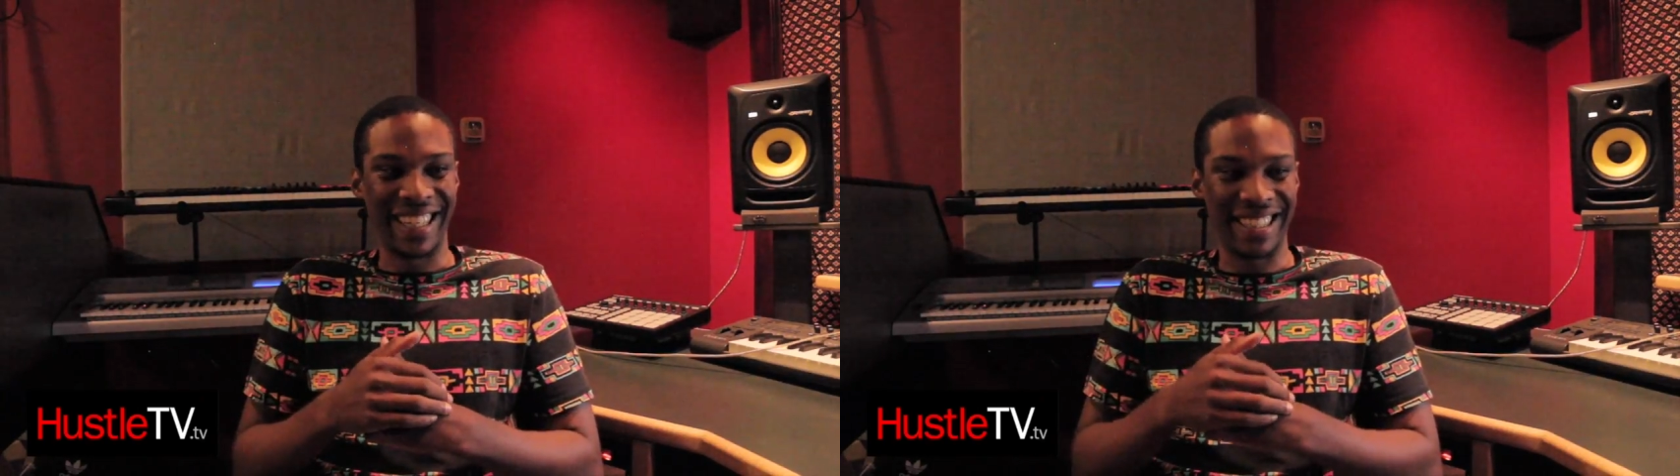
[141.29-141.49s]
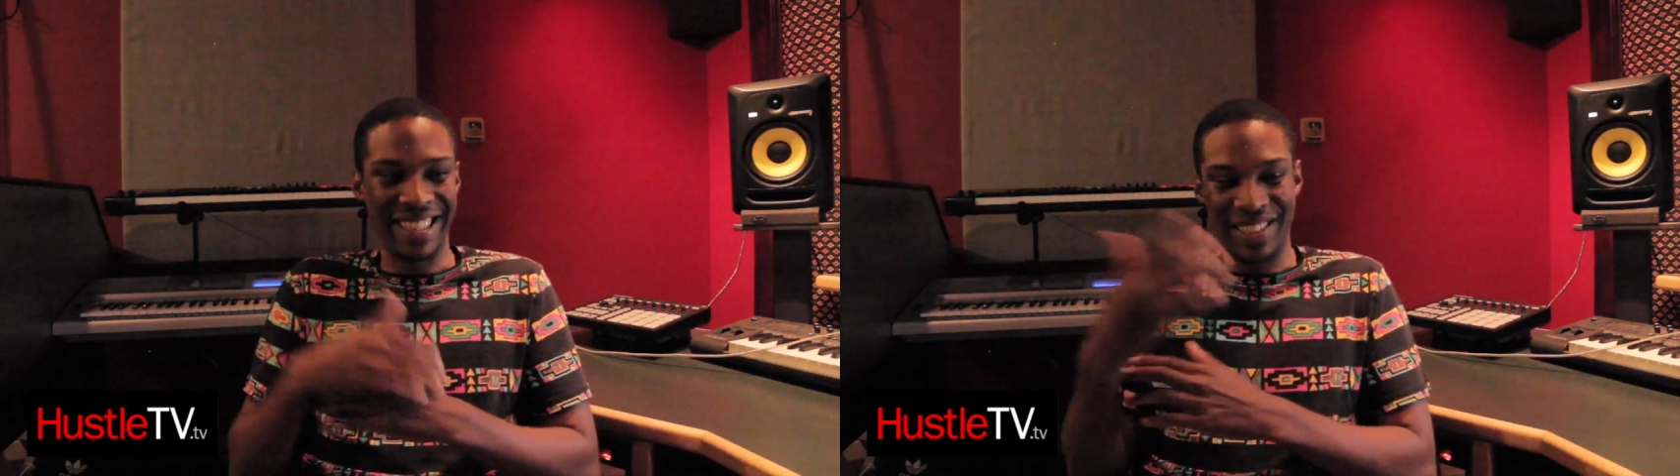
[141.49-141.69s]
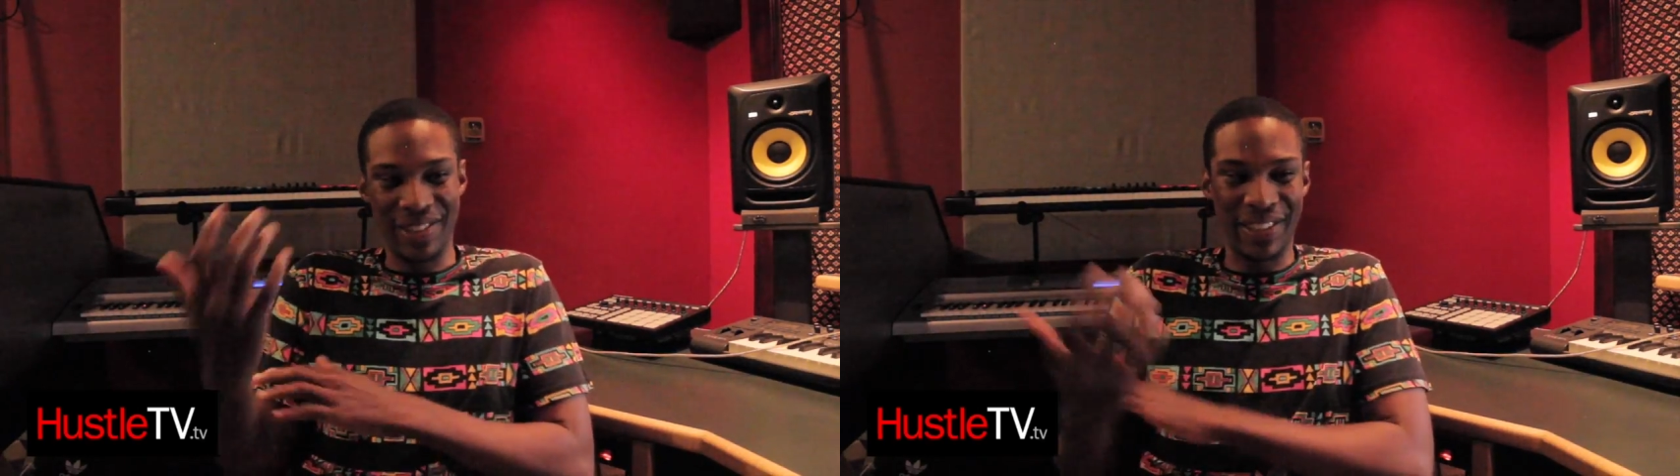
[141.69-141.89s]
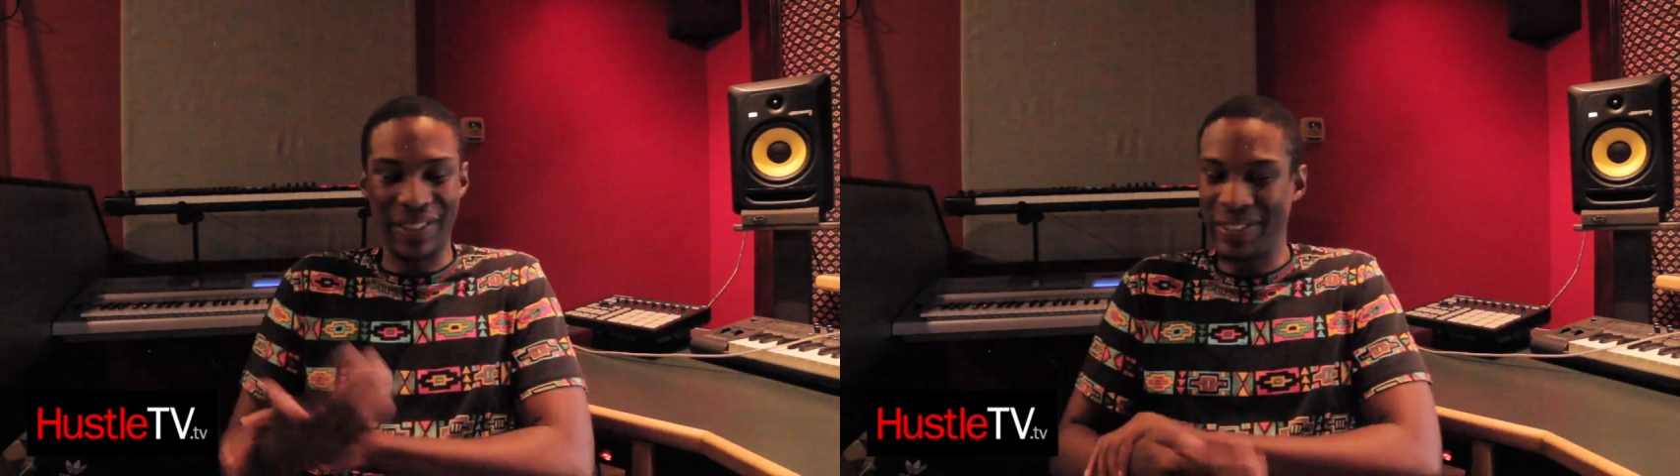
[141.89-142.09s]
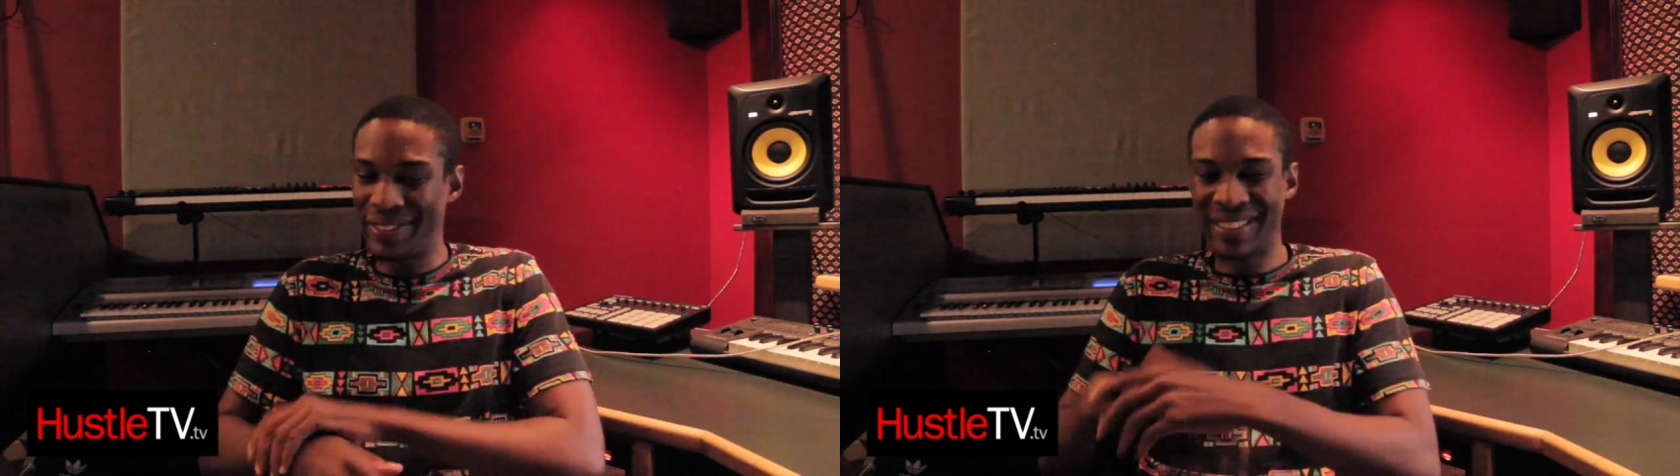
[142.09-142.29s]
eccentric
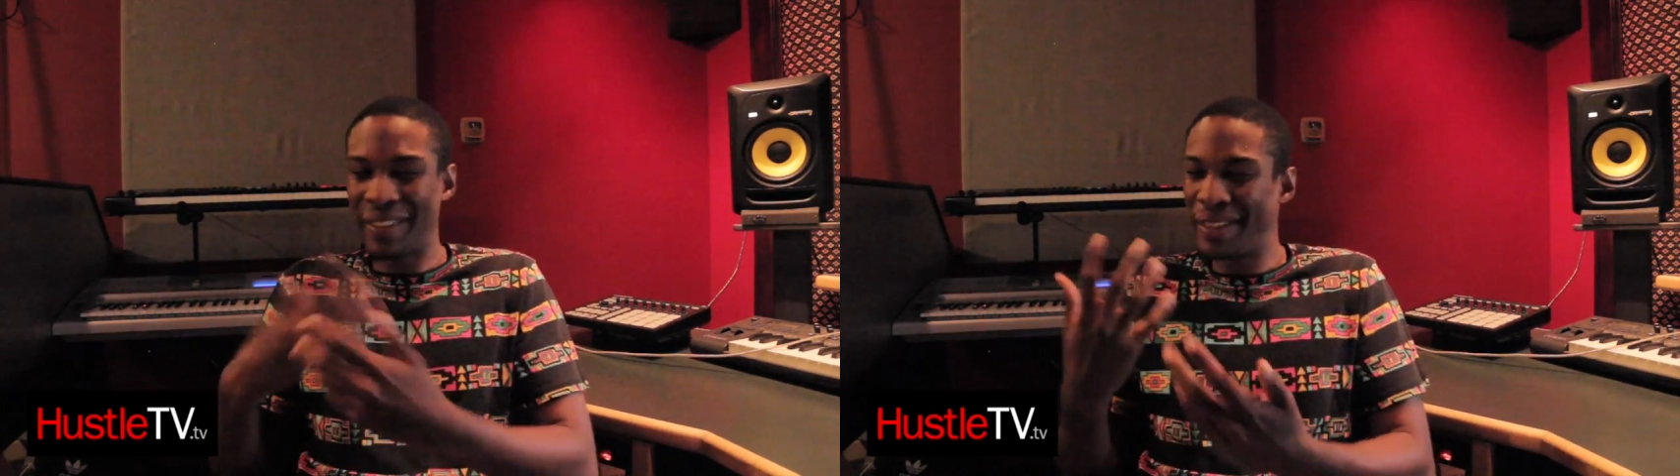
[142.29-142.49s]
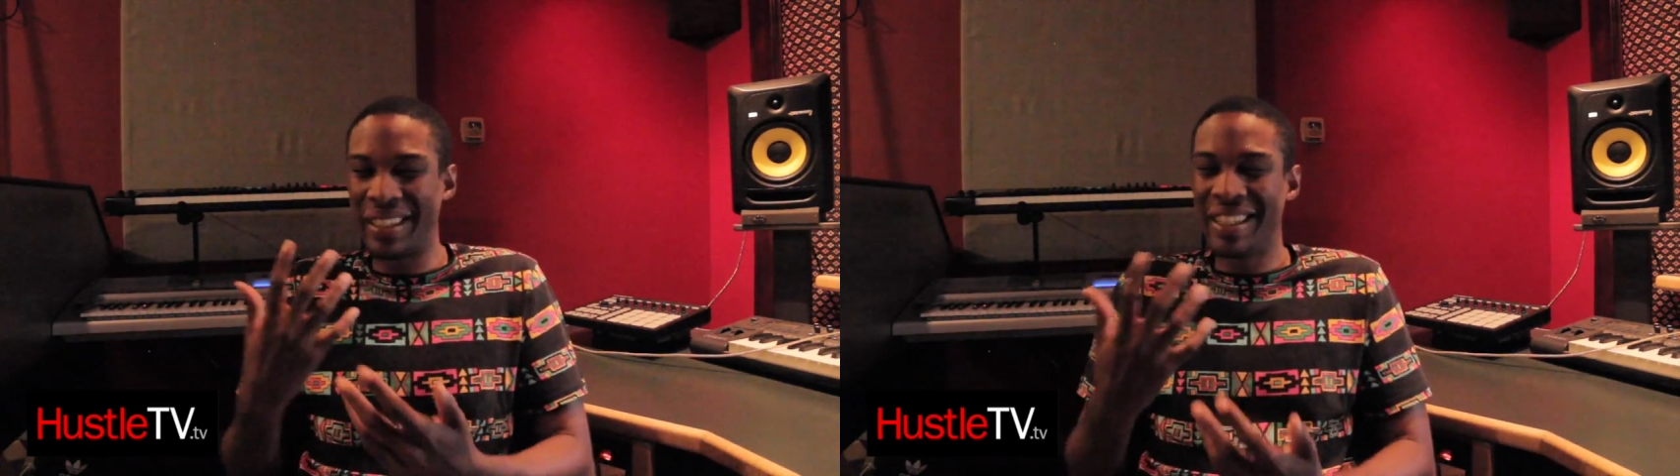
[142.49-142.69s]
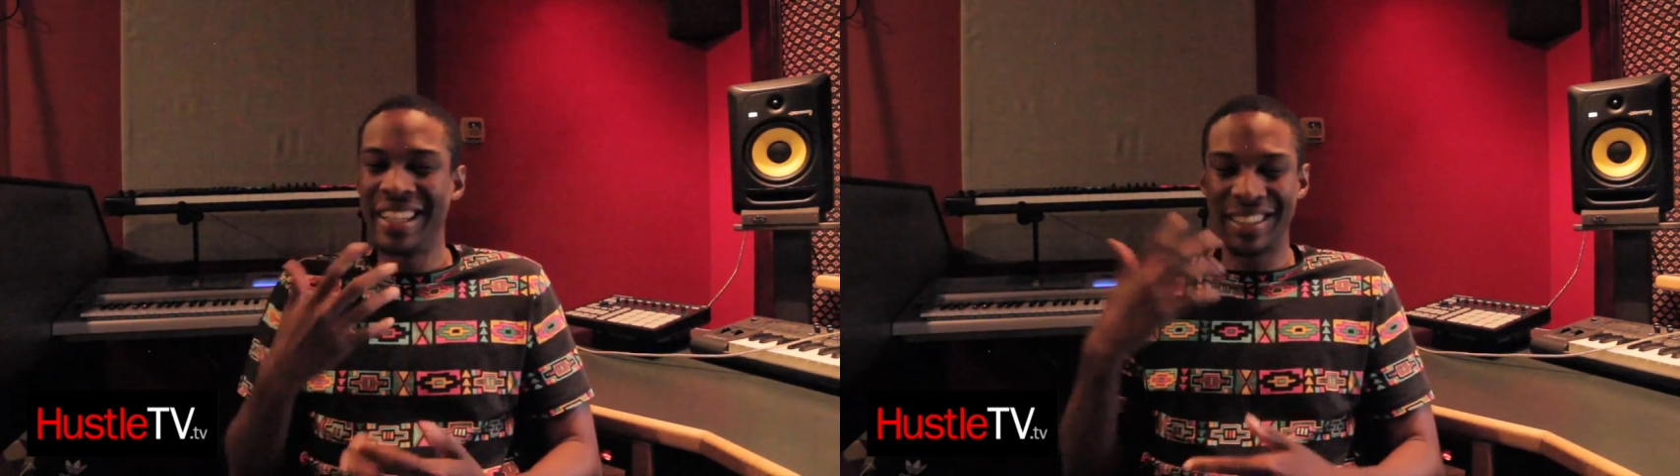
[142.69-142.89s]
or something.